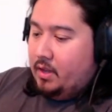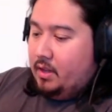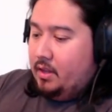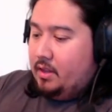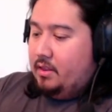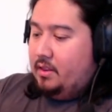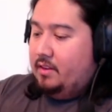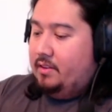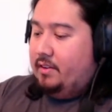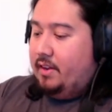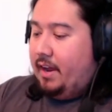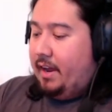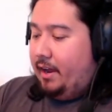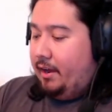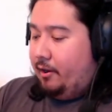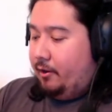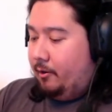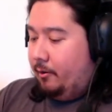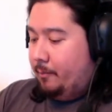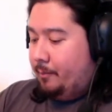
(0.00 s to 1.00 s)
The
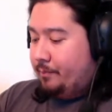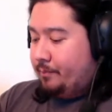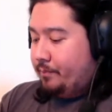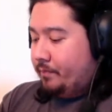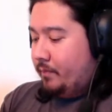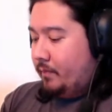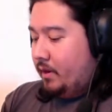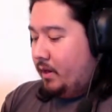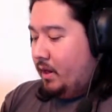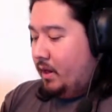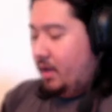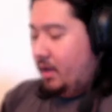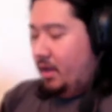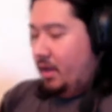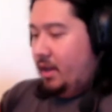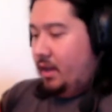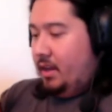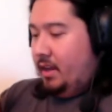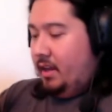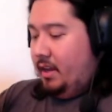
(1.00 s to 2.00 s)
tail
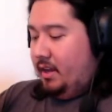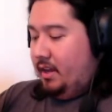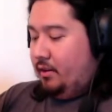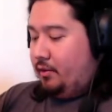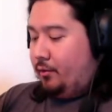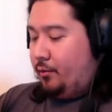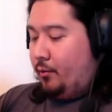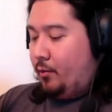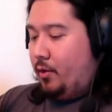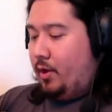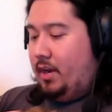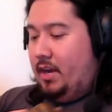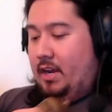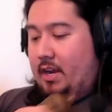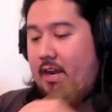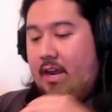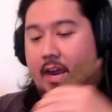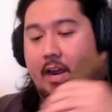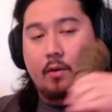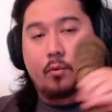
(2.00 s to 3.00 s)
is free,
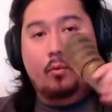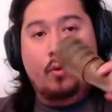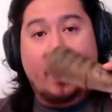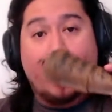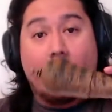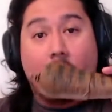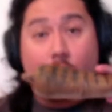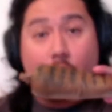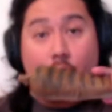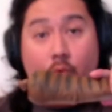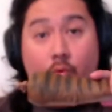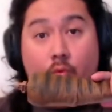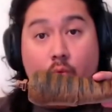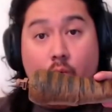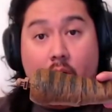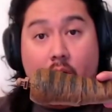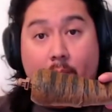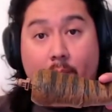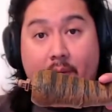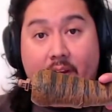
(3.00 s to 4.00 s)
and wow,
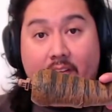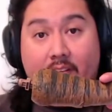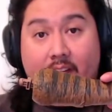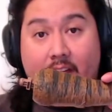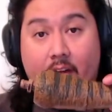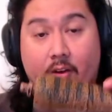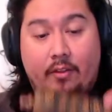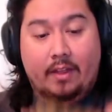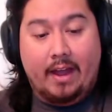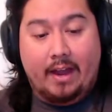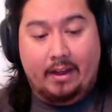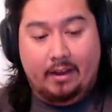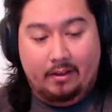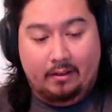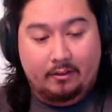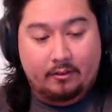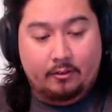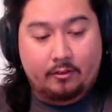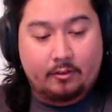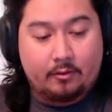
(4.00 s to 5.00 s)
what a big tail that
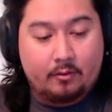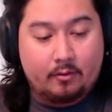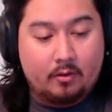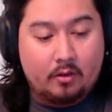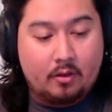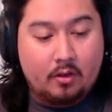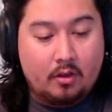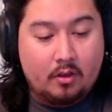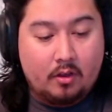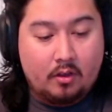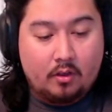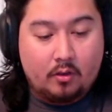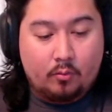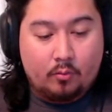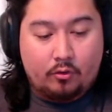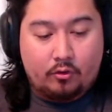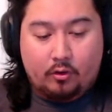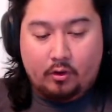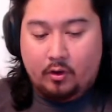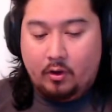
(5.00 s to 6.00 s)
is. We're
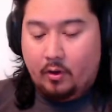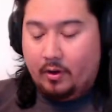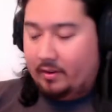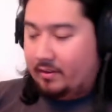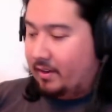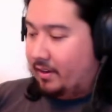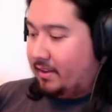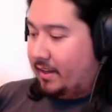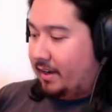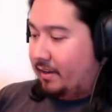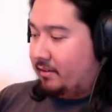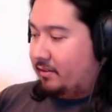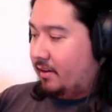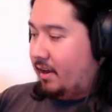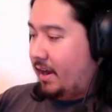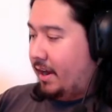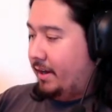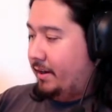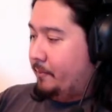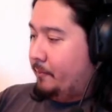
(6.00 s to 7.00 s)
just gonna go and set that
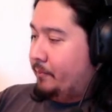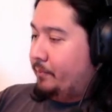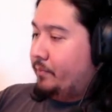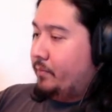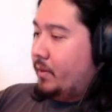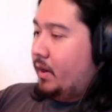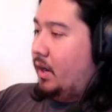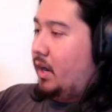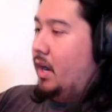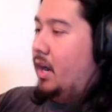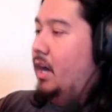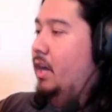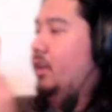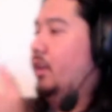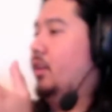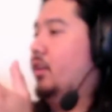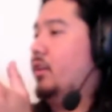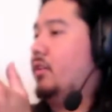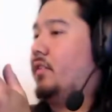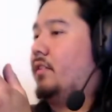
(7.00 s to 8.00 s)
aside.
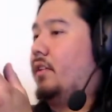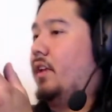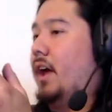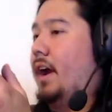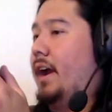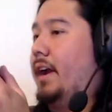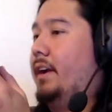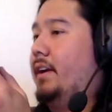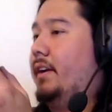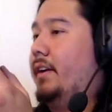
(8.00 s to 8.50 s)
Looks like